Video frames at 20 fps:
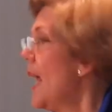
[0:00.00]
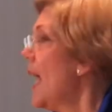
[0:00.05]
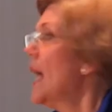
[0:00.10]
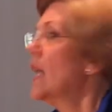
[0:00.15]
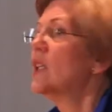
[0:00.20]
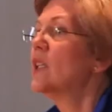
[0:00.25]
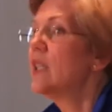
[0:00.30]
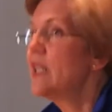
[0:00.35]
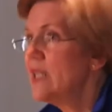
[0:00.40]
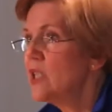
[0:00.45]

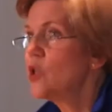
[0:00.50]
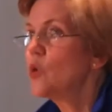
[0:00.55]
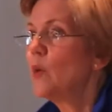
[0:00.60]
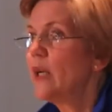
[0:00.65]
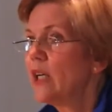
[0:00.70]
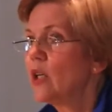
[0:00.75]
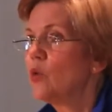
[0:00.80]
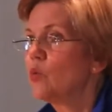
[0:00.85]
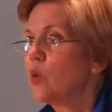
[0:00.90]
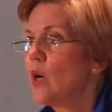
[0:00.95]
at least
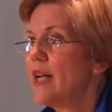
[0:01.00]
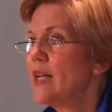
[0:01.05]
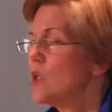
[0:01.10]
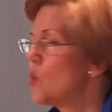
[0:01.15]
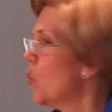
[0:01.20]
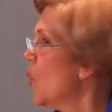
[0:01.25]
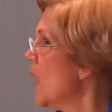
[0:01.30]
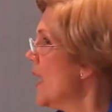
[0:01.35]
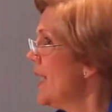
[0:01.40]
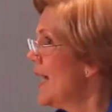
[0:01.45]
we could raise
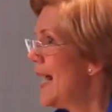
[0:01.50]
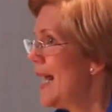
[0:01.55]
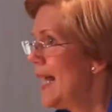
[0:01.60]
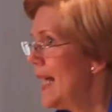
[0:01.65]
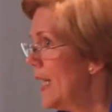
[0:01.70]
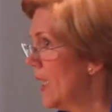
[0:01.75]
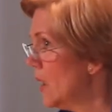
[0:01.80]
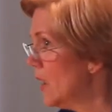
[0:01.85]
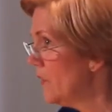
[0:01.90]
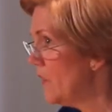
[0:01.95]
one
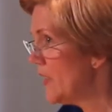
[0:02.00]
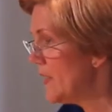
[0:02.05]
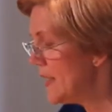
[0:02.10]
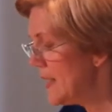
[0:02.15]
hell of a